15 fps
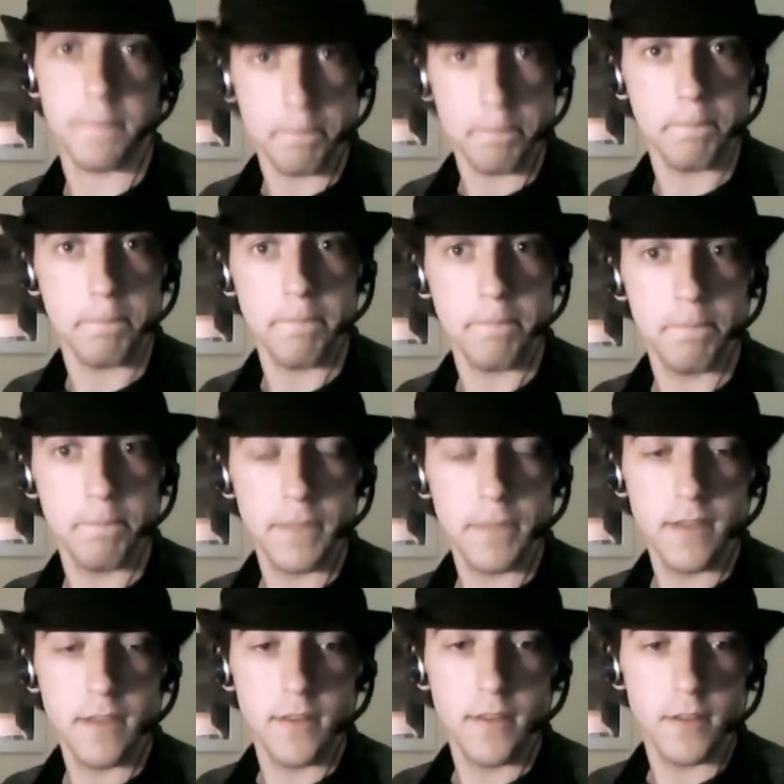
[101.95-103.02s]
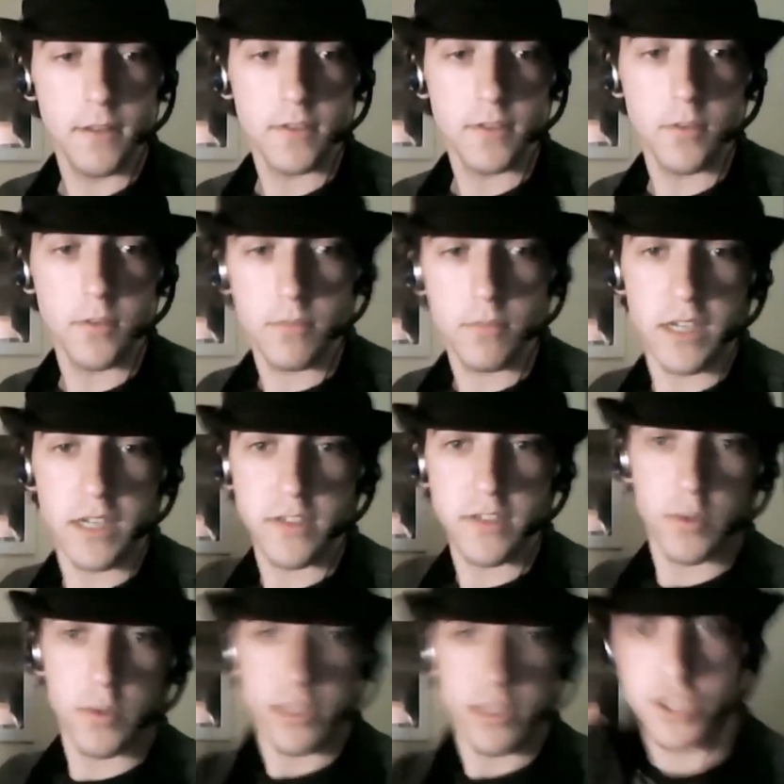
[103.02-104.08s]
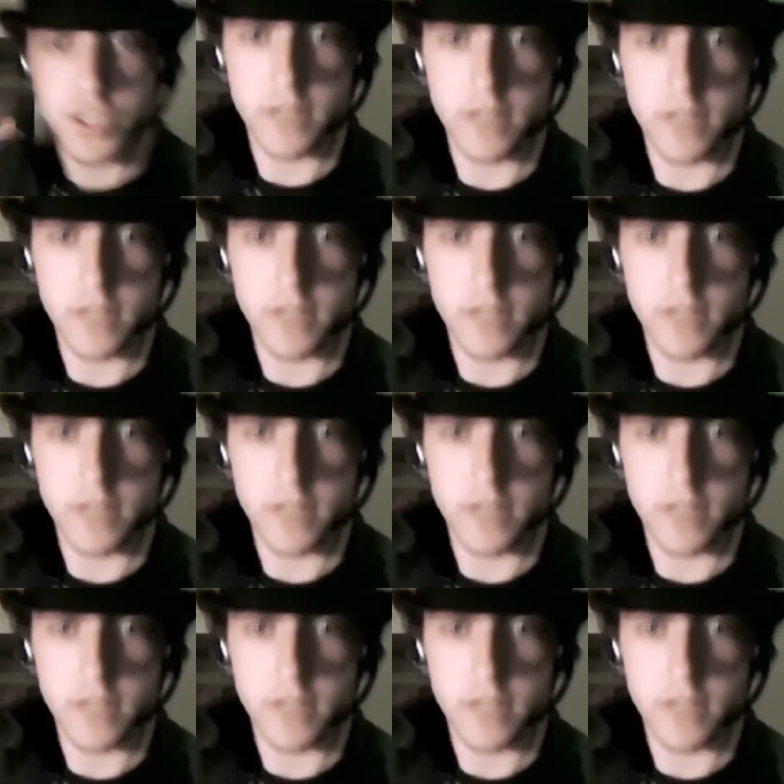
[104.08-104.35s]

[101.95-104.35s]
Mm-hmm. So next question,